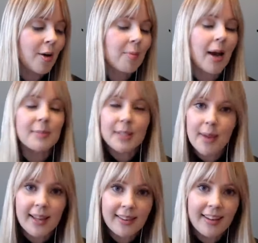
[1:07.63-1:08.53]

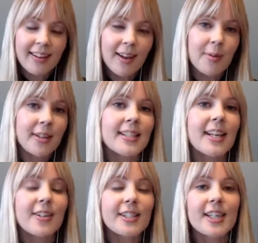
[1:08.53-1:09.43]
I'm Samantha. I'm
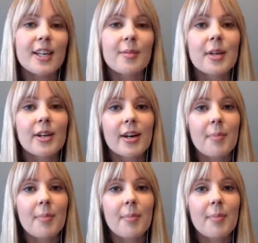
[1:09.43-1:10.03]
on the sales team